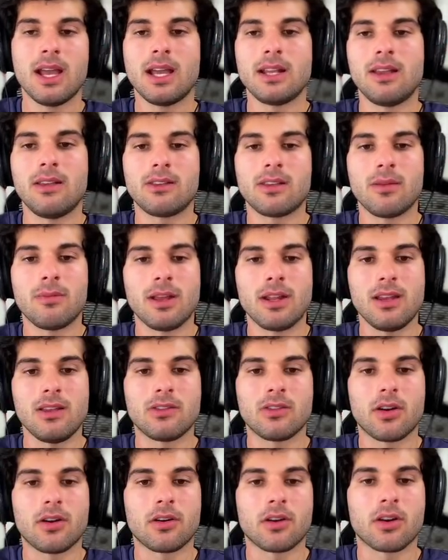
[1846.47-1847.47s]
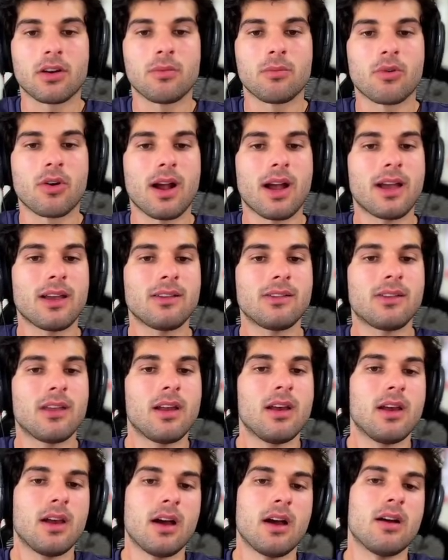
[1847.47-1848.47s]
These committees are comprised
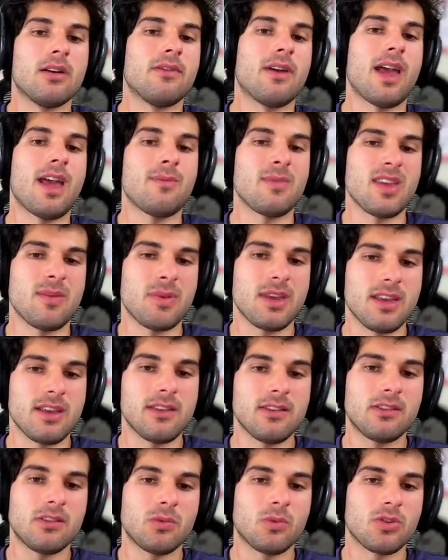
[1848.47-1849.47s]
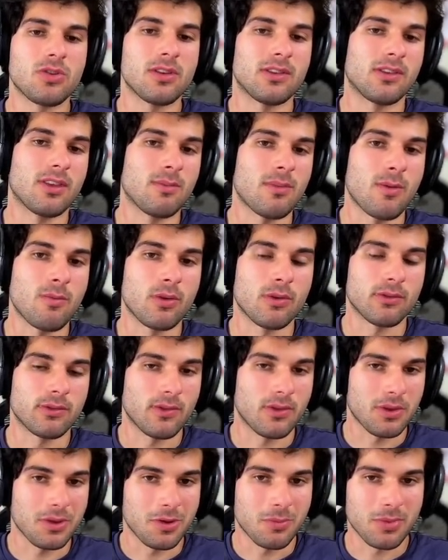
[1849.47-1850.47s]
of MEPs, which is the members
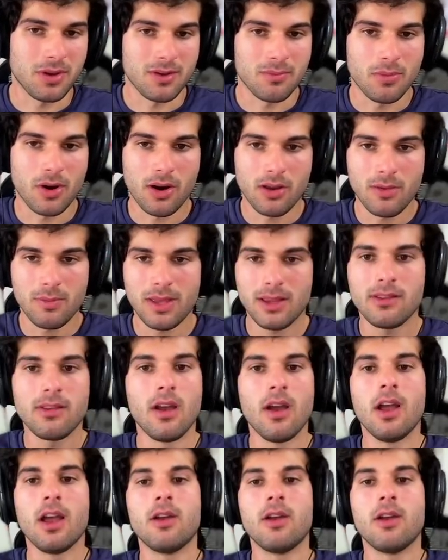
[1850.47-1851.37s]
of the European Parliament,